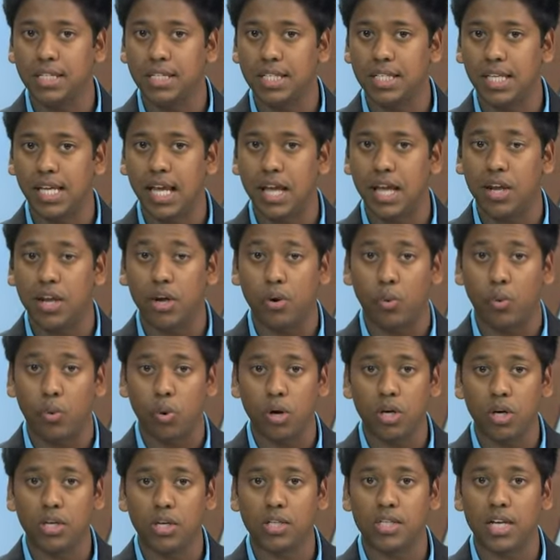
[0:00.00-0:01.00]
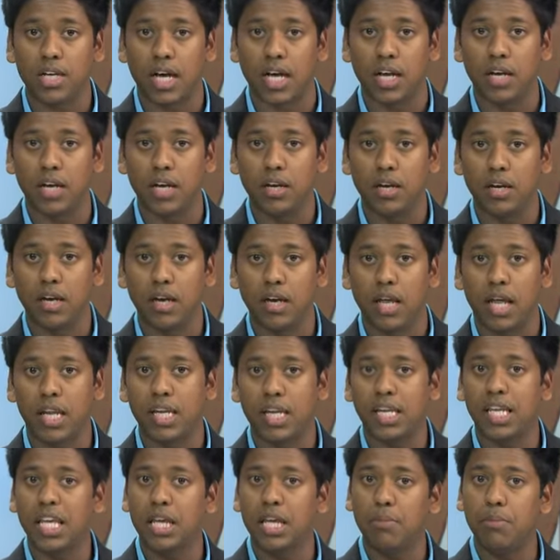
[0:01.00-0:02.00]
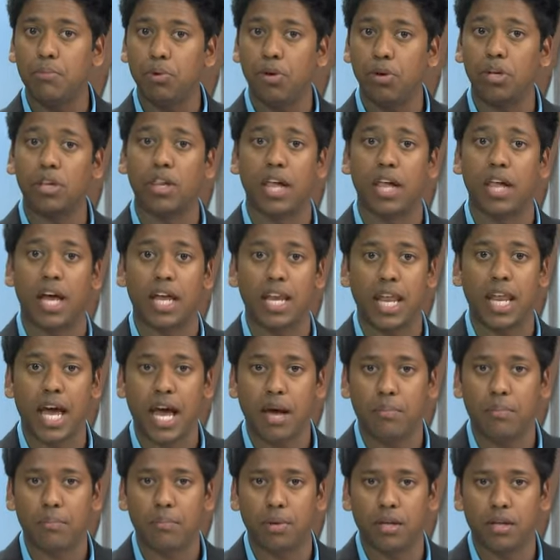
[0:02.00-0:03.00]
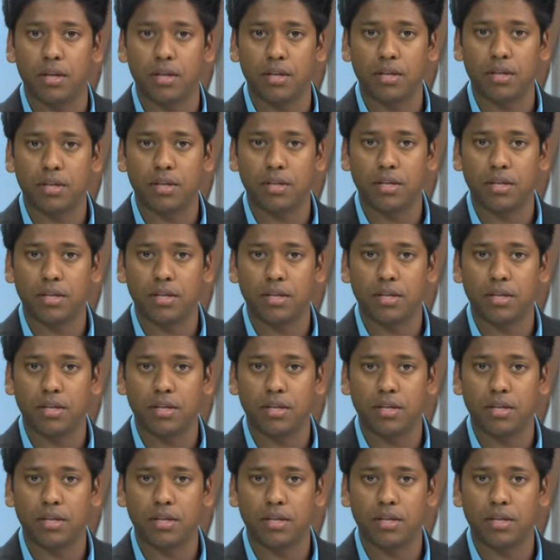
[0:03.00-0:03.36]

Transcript: to get your work done and keep your client happy.